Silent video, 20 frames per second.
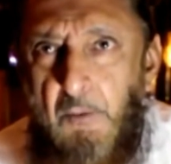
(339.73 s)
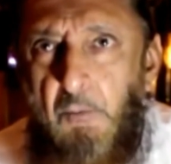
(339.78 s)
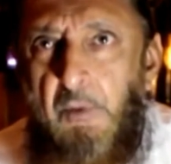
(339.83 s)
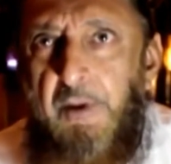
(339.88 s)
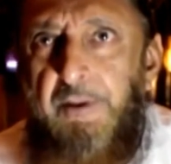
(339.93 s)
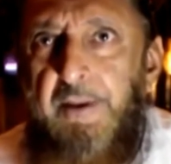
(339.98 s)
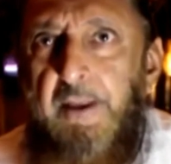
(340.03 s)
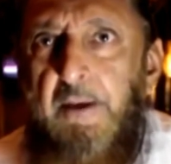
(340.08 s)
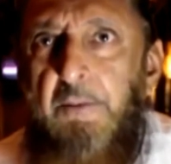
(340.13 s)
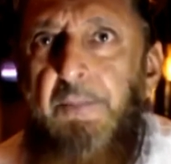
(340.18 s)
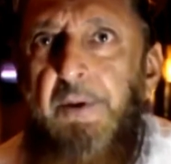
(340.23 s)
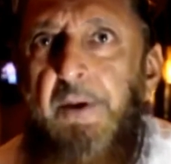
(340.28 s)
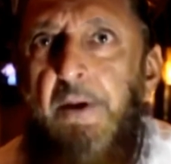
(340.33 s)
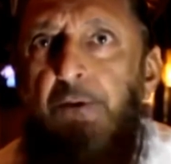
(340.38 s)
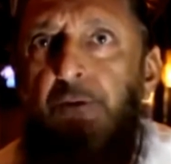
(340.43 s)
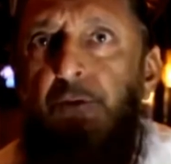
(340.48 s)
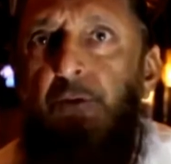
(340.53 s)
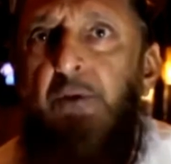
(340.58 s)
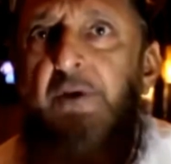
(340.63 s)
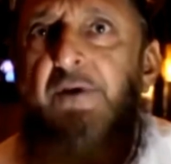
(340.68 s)
Whether it will
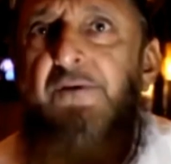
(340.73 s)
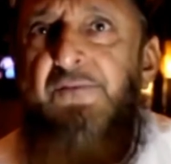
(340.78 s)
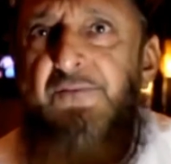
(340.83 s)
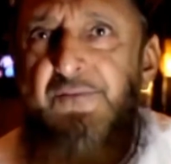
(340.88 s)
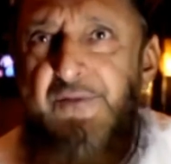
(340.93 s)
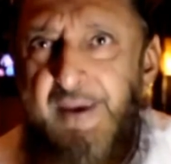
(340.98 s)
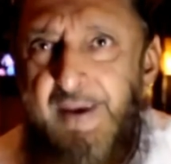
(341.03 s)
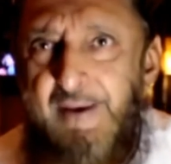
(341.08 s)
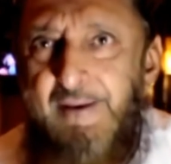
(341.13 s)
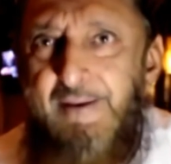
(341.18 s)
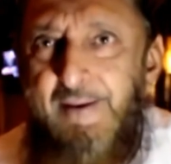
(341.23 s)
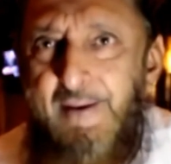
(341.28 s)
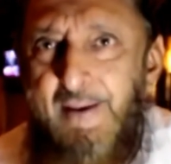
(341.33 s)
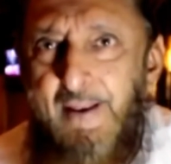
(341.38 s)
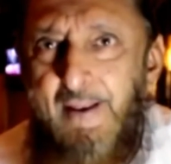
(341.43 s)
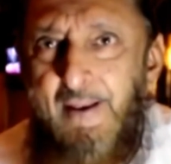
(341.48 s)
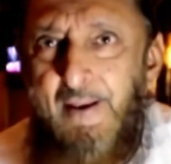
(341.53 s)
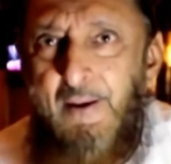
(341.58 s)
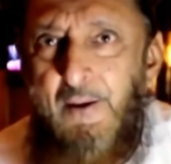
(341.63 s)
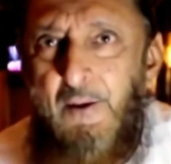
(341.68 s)
be a Jewish state
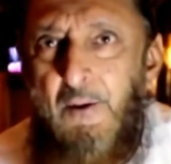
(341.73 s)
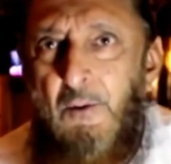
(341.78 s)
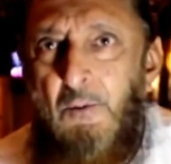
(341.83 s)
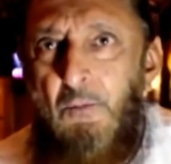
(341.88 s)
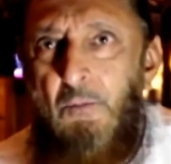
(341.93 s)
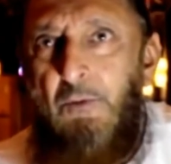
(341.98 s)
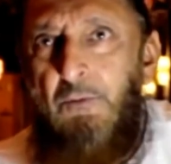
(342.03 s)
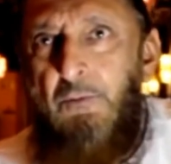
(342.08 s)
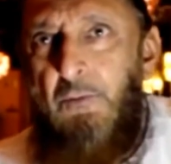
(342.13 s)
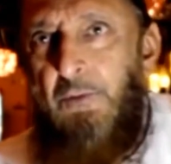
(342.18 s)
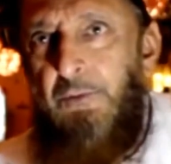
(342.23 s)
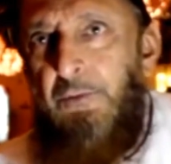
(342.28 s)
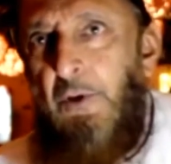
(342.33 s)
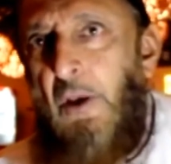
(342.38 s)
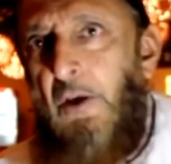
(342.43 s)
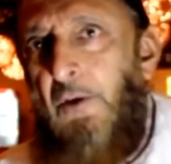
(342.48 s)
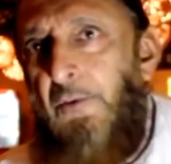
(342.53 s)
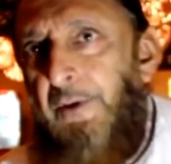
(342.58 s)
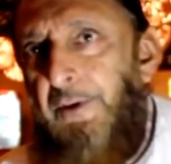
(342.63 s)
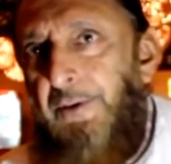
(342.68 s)
which will
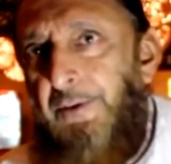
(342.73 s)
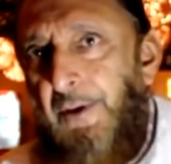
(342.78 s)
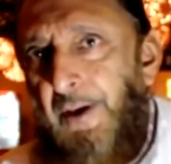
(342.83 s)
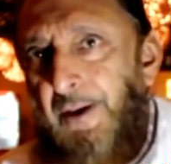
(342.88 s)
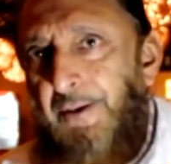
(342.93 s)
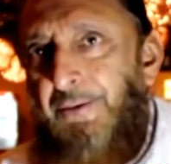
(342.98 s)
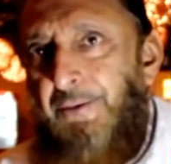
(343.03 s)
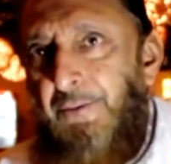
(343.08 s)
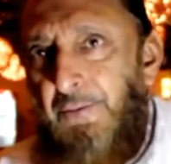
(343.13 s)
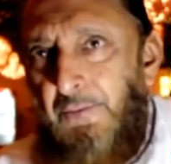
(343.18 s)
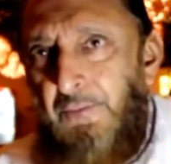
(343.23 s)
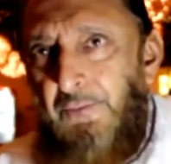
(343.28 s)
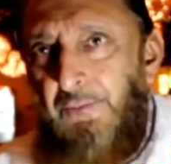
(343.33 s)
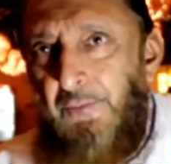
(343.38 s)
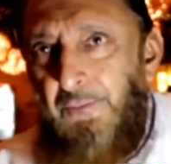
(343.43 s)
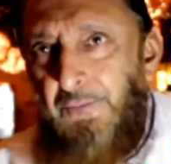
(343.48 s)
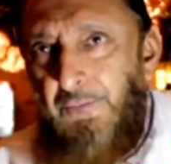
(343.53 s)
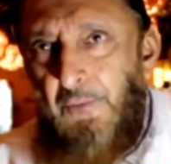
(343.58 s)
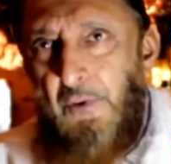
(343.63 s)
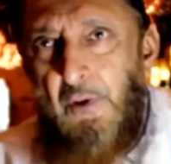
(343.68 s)
tolerate
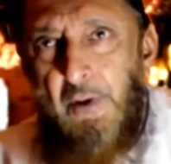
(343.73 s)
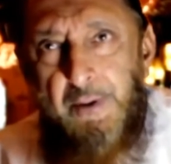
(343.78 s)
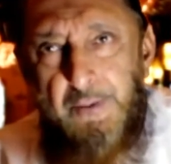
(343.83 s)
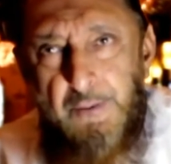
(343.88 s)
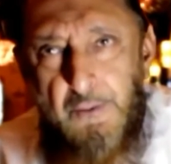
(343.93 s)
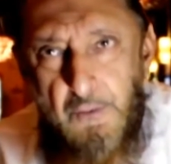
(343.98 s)
non-Jews or so,